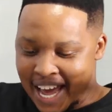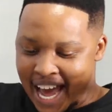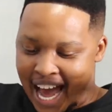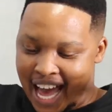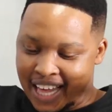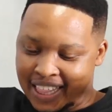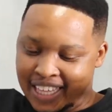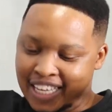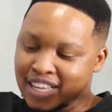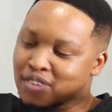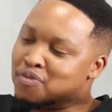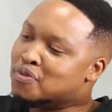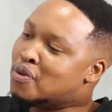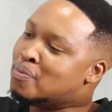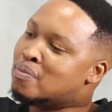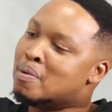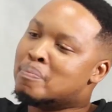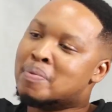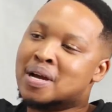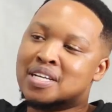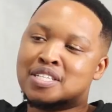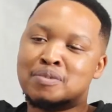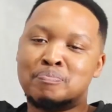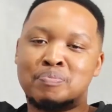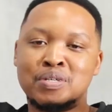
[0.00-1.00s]
I think from a
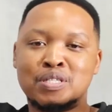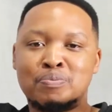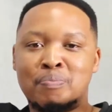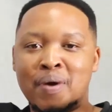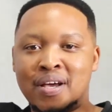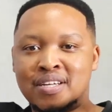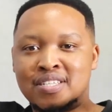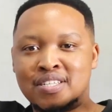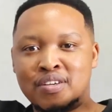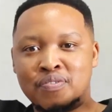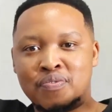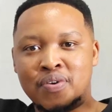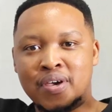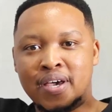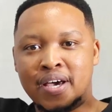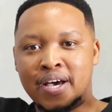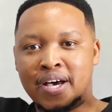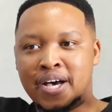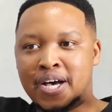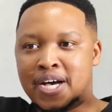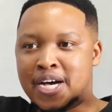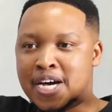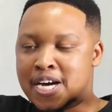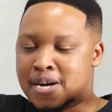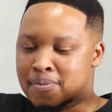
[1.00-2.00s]
better perspective
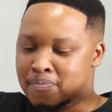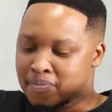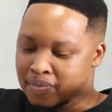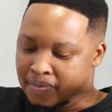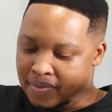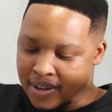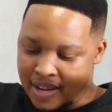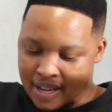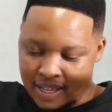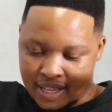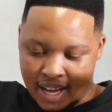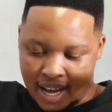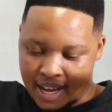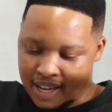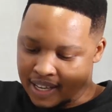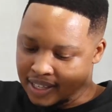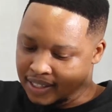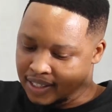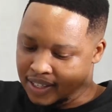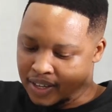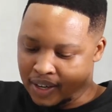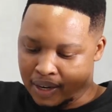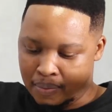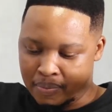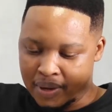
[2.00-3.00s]
here,
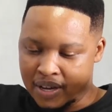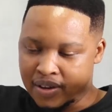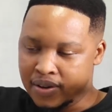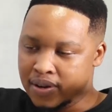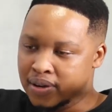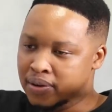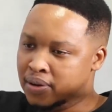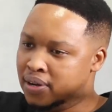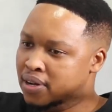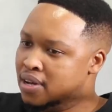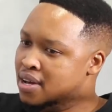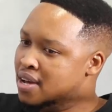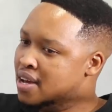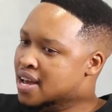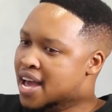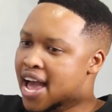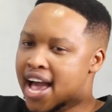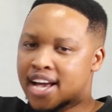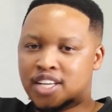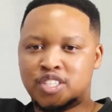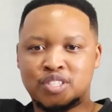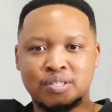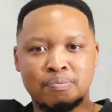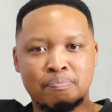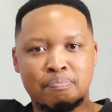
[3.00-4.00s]
it's going to be
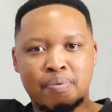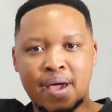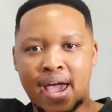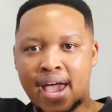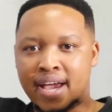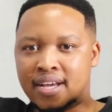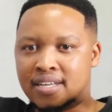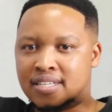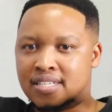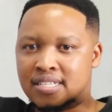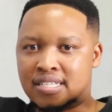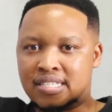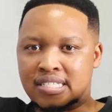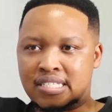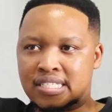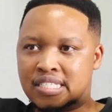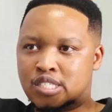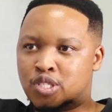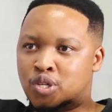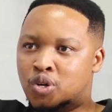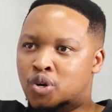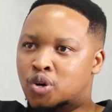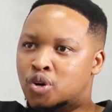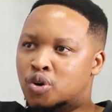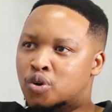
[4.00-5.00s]
action-packed.
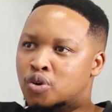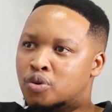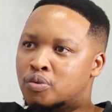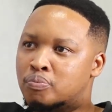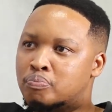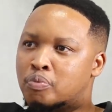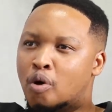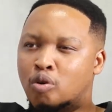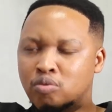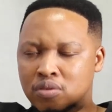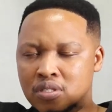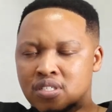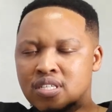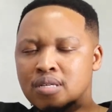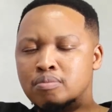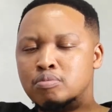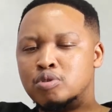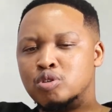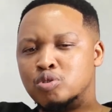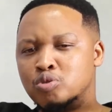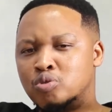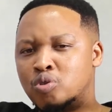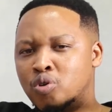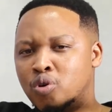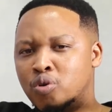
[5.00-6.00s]
So both teams to
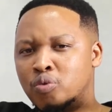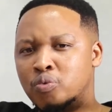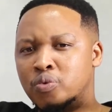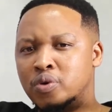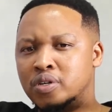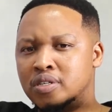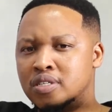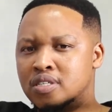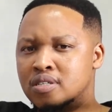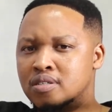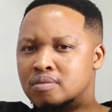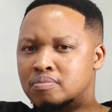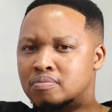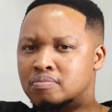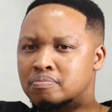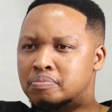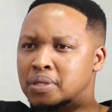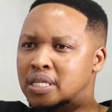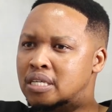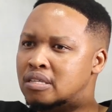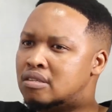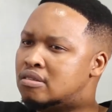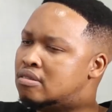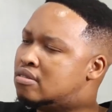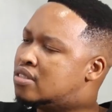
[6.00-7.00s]
score would
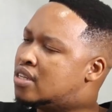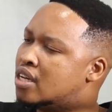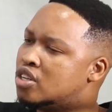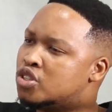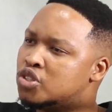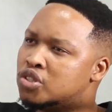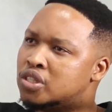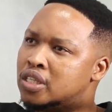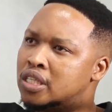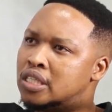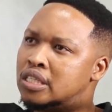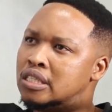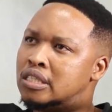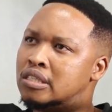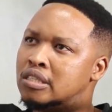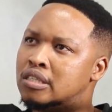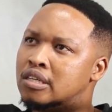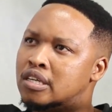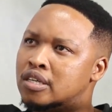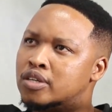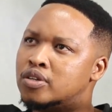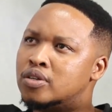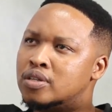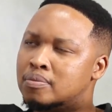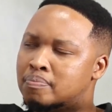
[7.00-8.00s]
be essentially a
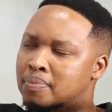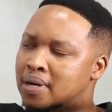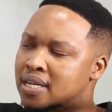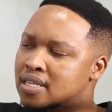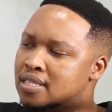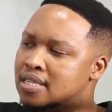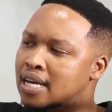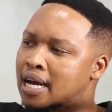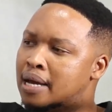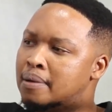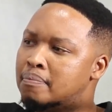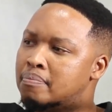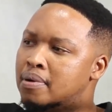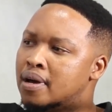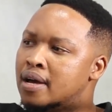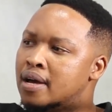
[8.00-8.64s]
good bet type.